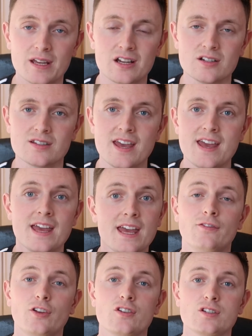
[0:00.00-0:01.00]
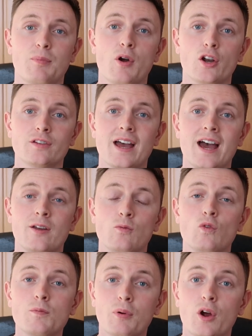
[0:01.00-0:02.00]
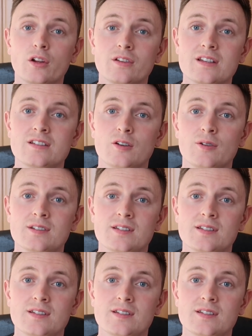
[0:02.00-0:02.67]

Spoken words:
Because if there is a product and one product is doing,